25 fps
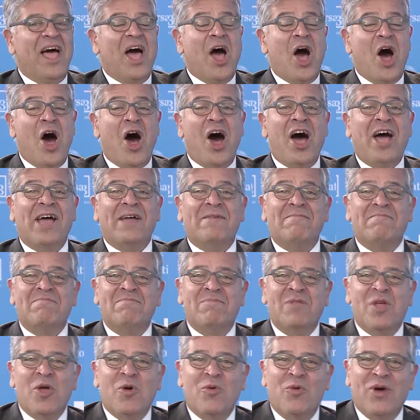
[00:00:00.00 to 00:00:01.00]
Hi,
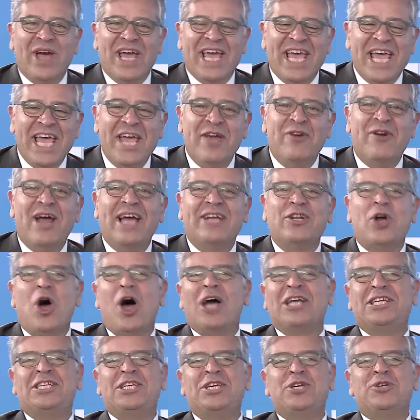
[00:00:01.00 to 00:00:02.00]
we're here at
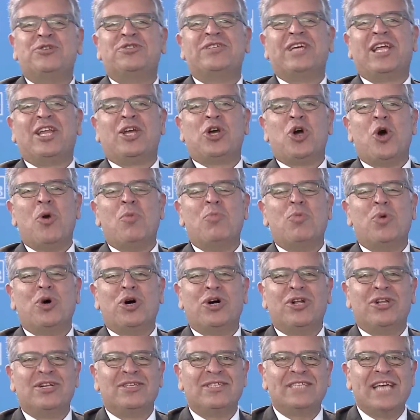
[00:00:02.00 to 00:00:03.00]
ITU Telecom
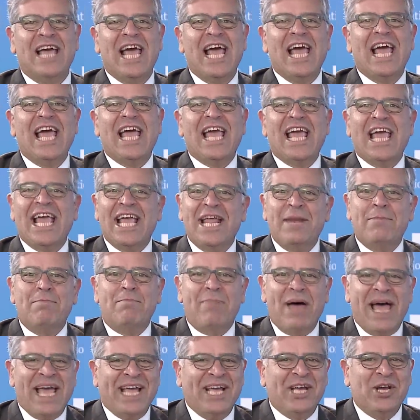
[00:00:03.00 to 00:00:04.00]
World in
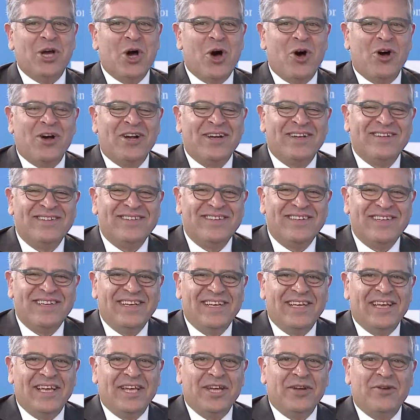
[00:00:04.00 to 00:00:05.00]
Bangkok.
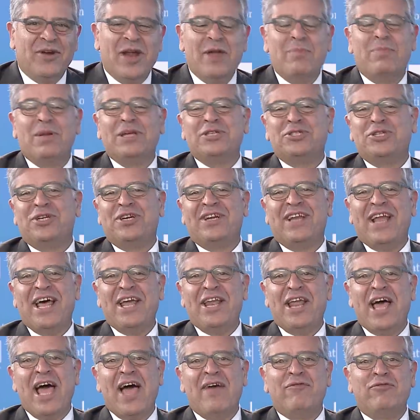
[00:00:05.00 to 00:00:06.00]
Great pleasure today
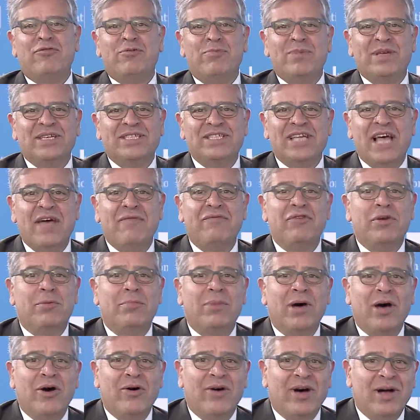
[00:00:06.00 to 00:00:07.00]
to have with me Saf
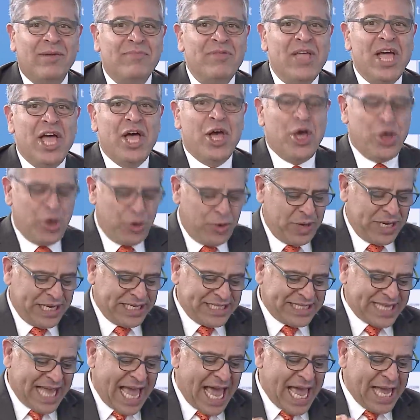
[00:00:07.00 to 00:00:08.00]
Yeboah, who
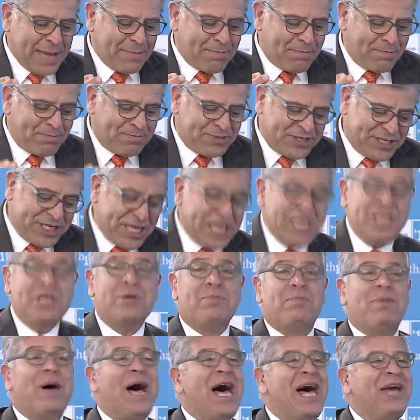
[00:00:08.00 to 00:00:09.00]
is a senior
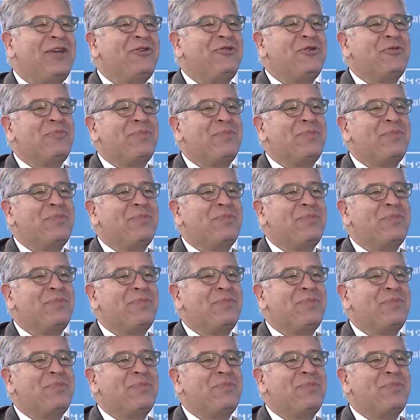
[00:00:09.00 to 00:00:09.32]
partner at